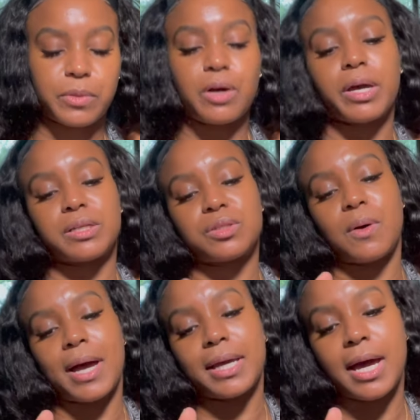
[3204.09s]
Okay, so
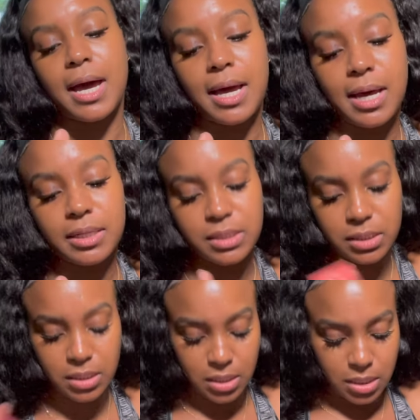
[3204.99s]
I got
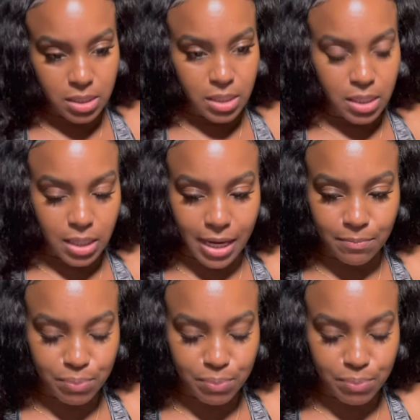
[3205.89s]
like